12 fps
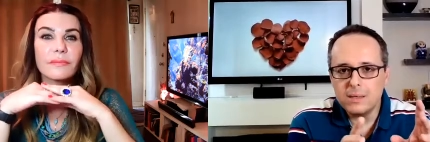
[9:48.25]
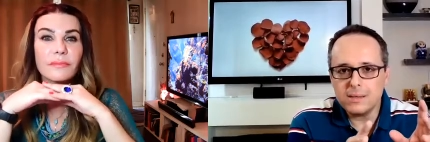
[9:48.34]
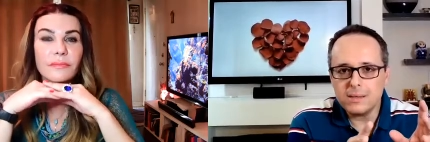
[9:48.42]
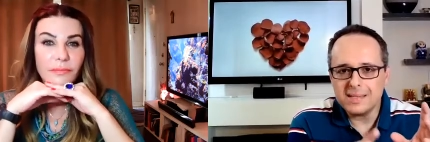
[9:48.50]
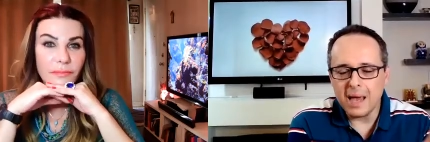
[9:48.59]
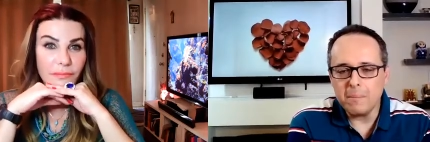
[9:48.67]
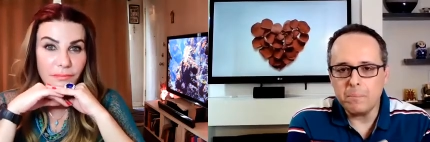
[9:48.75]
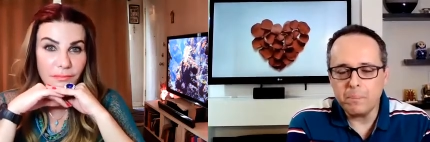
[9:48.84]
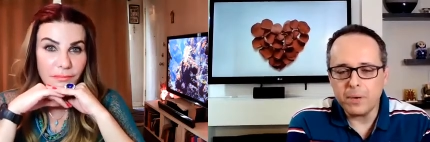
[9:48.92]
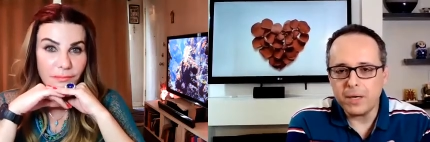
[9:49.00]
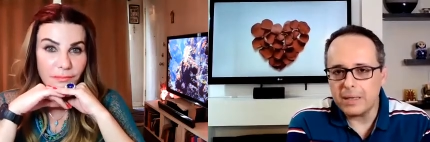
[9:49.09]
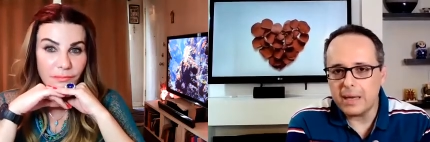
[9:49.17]
Speaker 1: some
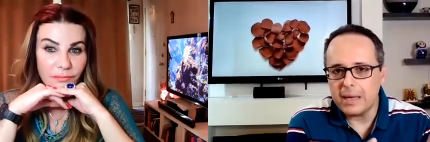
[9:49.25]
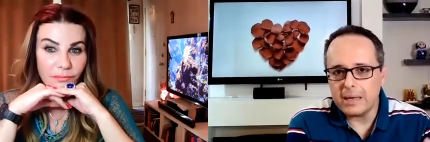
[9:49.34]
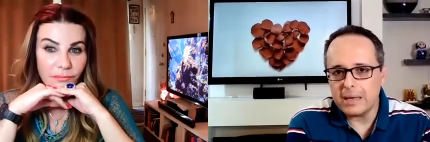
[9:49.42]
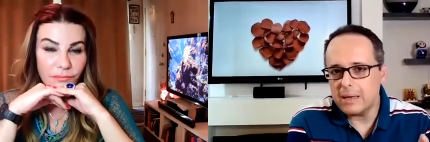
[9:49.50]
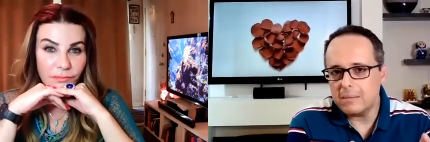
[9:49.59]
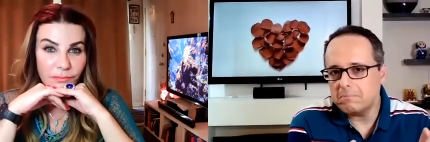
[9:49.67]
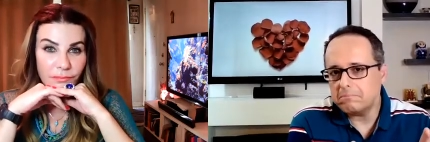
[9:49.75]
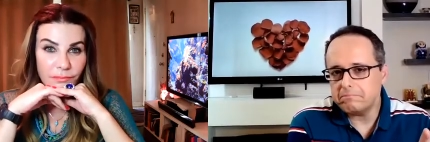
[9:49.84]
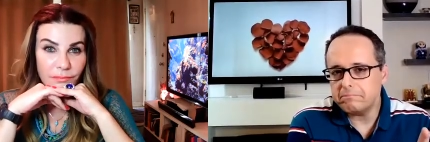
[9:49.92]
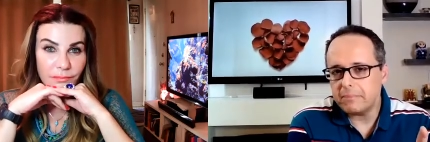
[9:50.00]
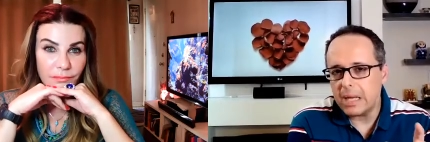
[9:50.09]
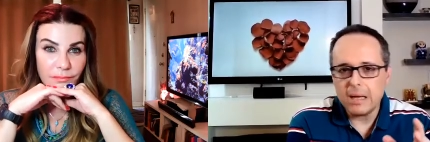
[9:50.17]
like,
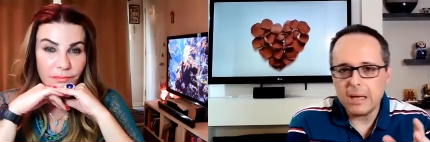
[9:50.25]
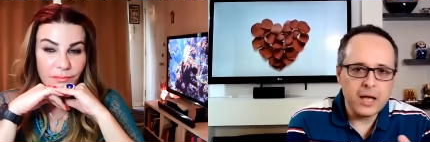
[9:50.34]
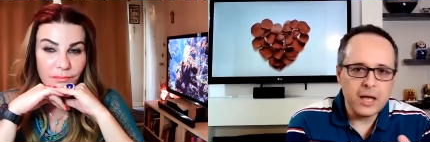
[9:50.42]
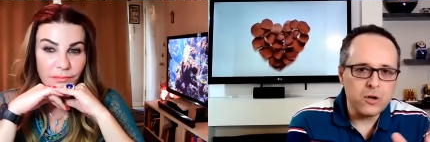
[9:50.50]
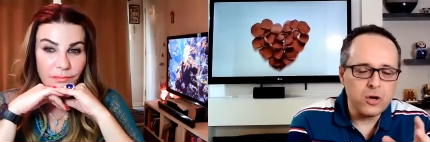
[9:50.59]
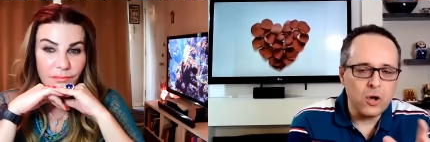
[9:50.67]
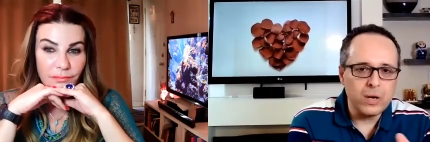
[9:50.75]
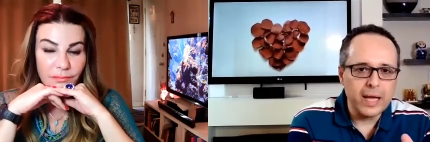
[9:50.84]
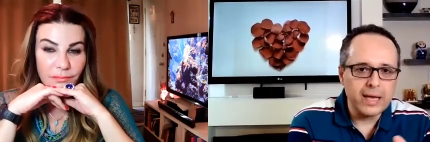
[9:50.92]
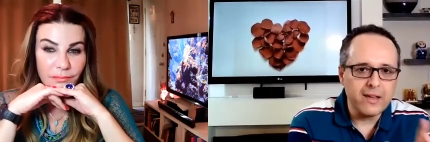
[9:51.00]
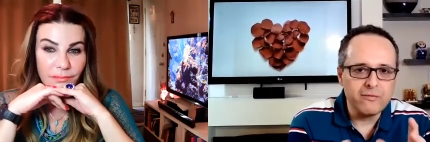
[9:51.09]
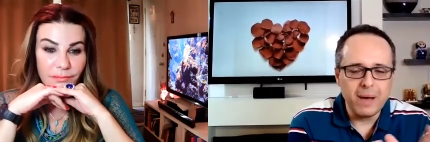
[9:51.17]
I don't know,
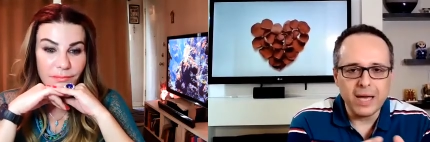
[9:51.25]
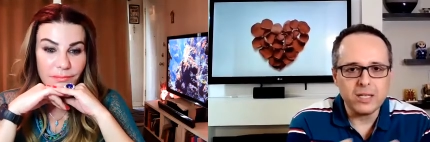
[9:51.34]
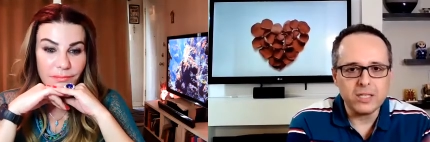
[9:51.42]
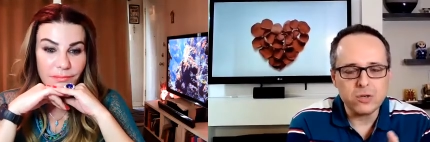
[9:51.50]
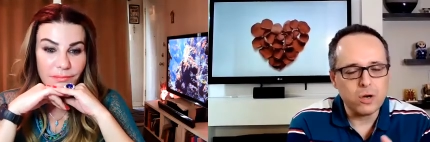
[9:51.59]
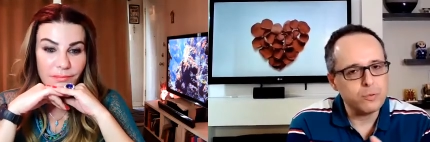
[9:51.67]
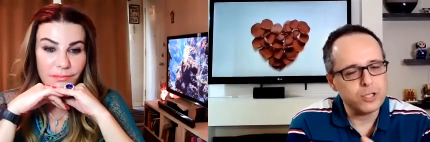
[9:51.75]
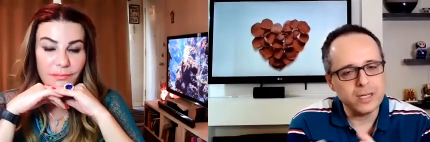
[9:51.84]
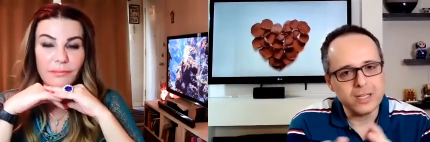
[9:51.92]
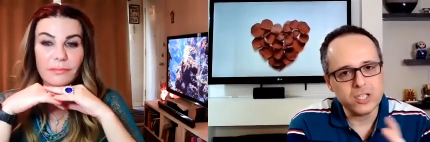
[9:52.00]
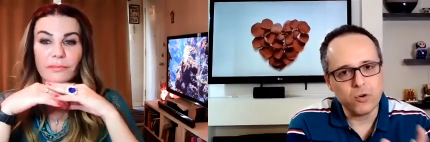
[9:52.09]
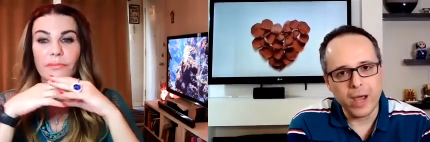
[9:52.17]
like if my description
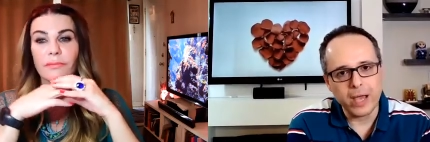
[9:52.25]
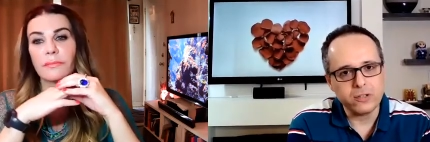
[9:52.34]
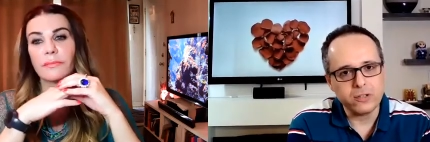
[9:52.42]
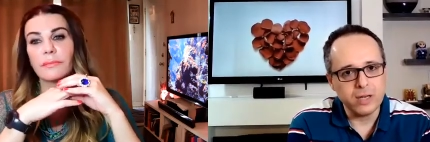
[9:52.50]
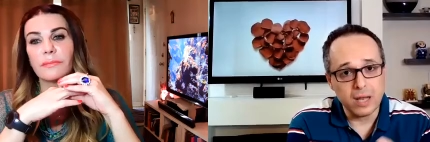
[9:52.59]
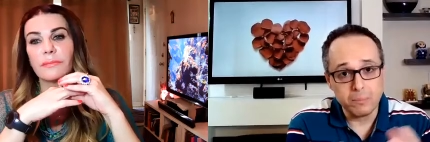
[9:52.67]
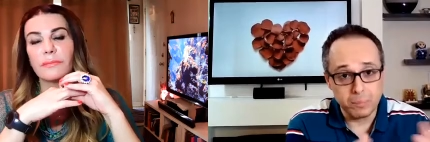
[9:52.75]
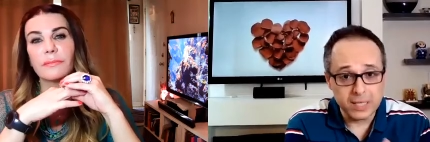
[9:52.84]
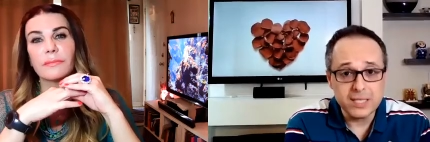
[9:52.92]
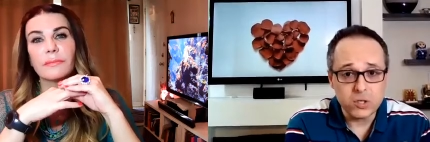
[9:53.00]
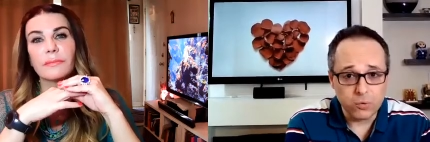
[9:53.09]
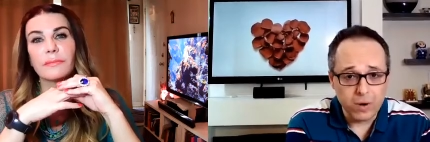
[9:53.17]
is correct or not,
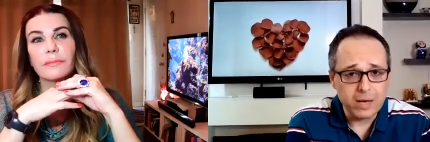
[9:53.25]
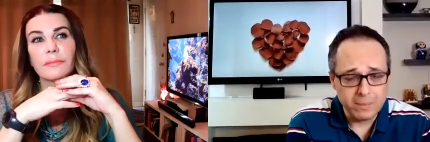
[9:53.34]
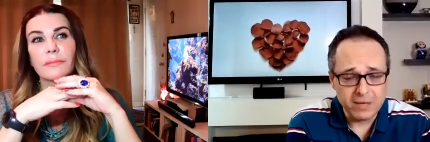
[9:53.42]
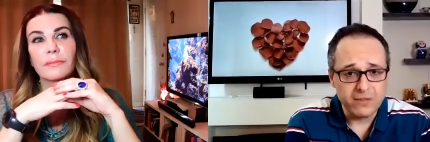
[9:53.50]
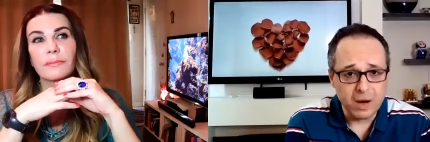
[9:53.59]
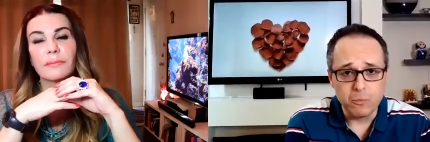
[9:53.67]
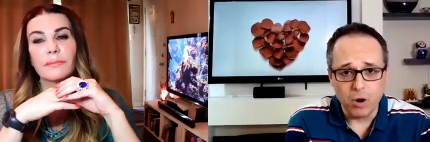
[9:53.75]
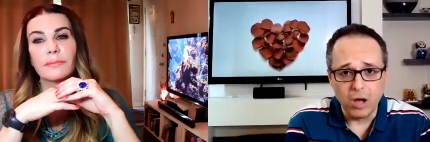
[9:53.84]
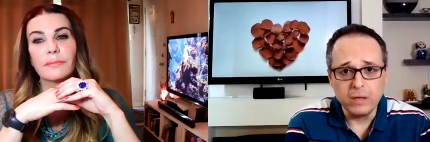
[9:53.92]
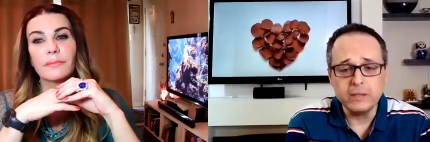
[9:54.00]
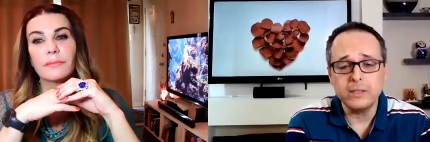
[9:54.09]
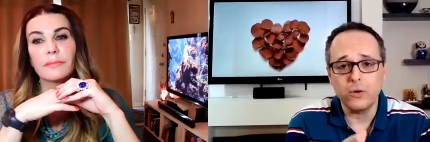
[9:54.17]
please correct me if I'm
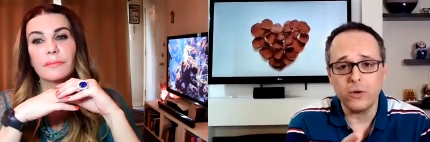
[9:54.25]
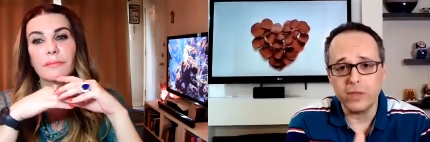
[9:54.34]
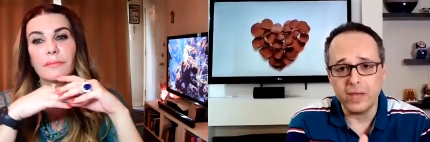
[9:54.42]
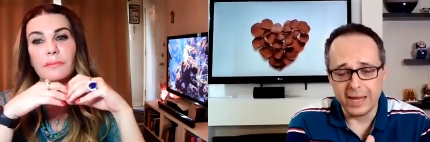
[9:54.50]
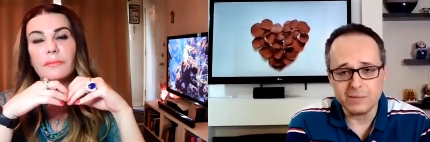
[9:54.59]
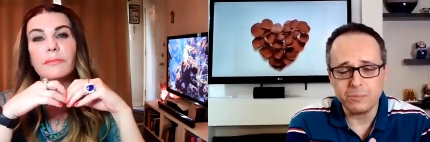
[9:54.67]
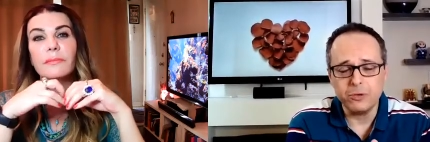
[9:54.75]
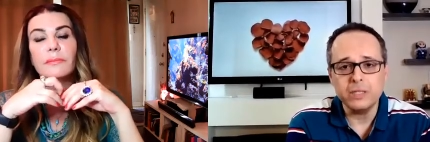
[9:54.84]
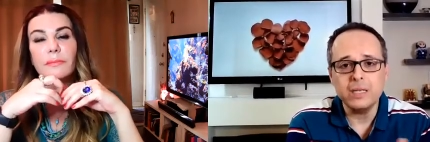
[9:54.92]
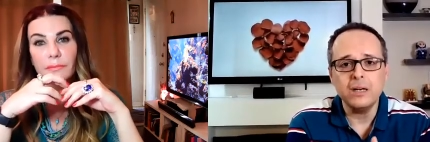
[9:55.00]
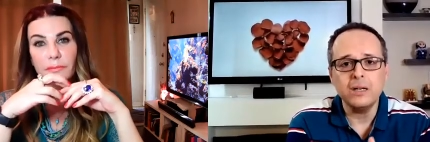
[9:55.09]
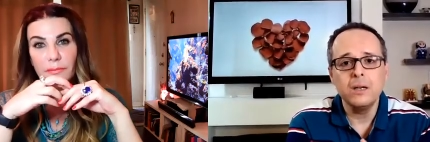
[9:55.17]
wrong, you're the expert
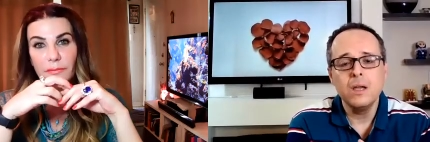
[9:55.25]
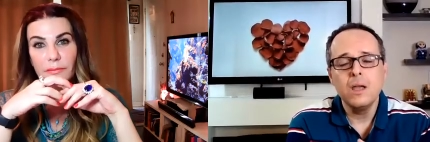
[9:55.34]
here,